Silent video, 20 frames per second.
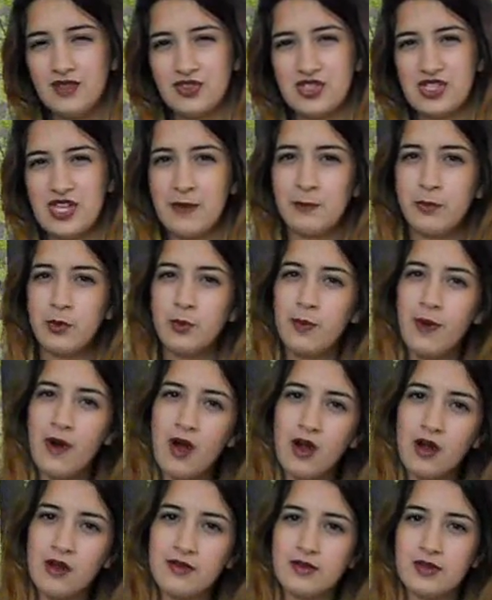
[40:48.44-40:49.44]
Temple
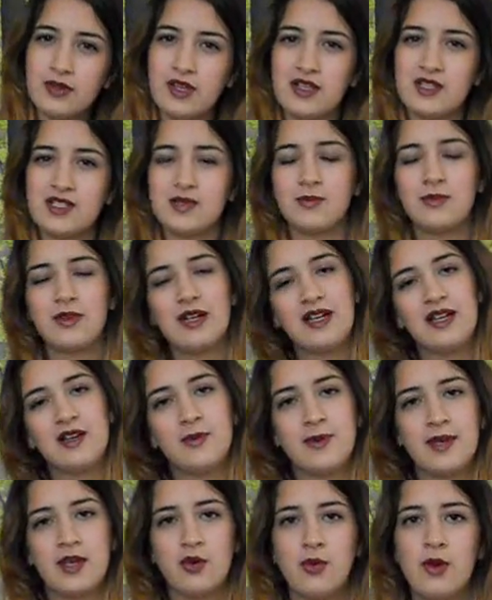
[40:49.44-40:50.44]
Bar if you want to go somewhere a
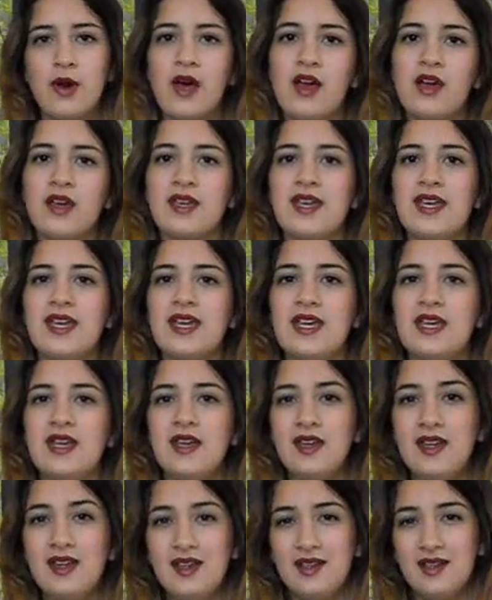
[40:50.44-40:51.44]
little bit quirky,
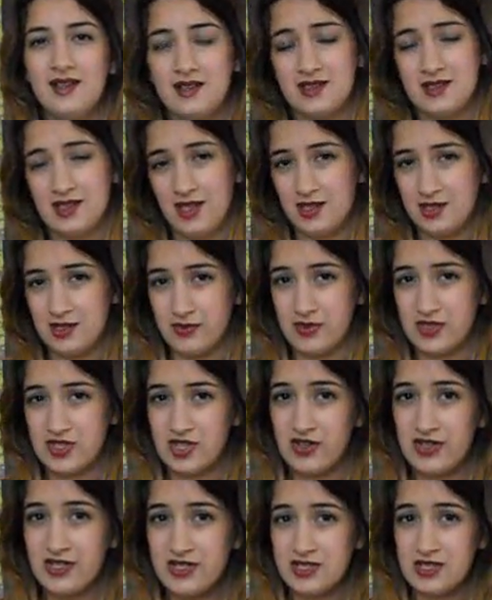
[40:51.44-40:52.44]
there's loads of
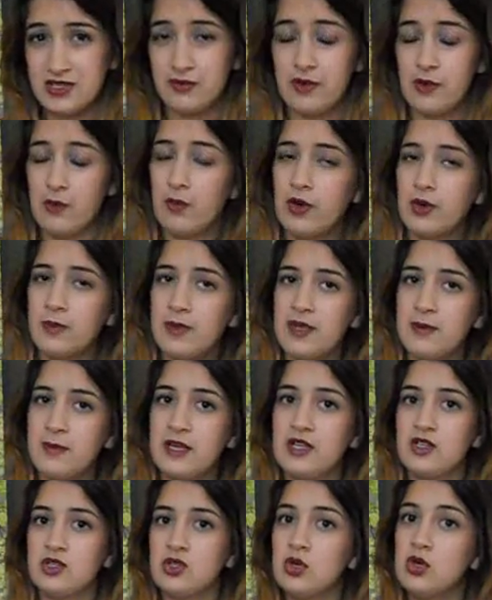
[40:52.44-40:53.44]
sites if you want to be a
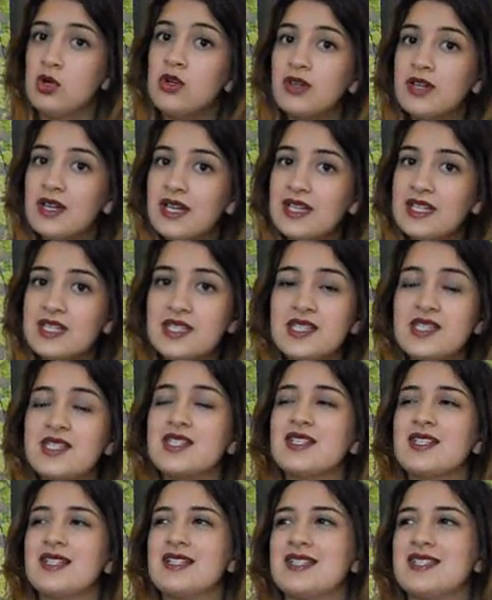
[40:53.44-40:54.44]
big
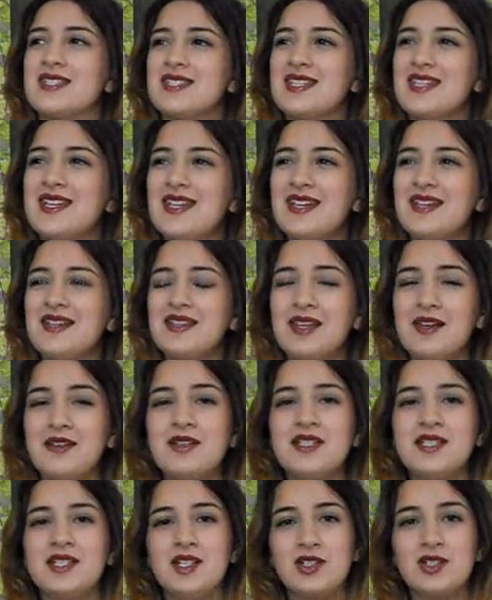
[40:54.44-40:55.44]
tourist, there
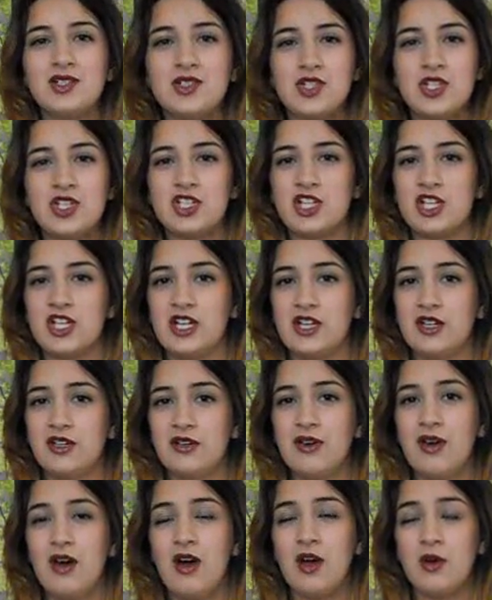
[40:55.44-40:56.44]
is a lot to
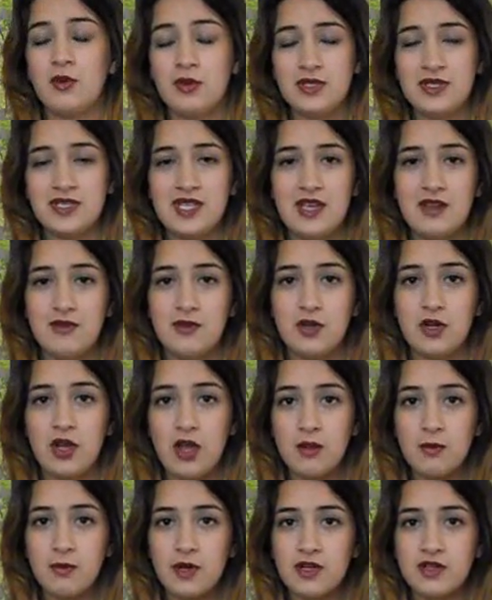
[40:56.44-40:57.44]
do. I would say if you're
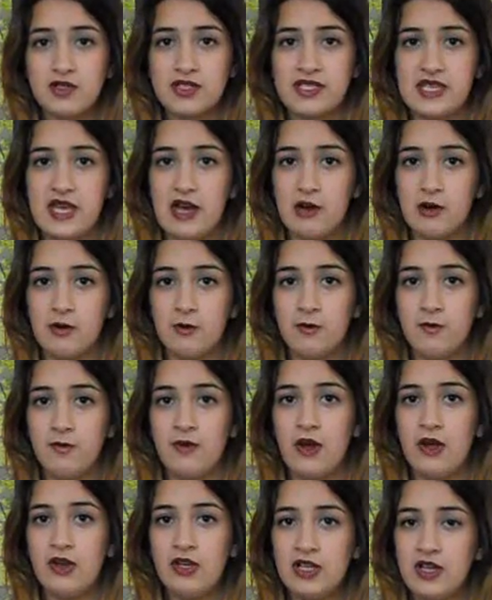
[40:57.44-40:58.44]
going by
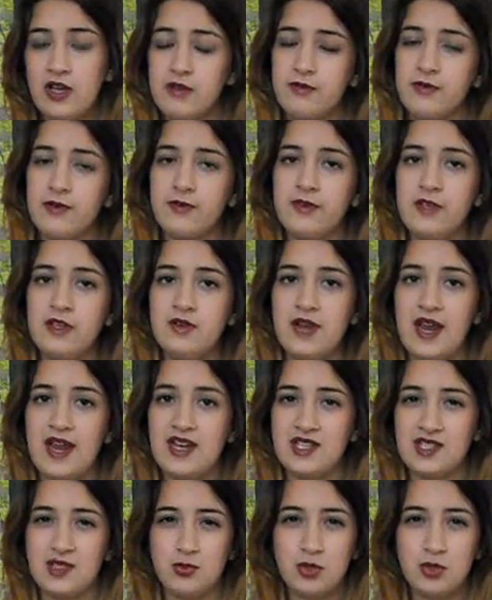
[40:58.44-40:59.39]
yourself, only go for a few days.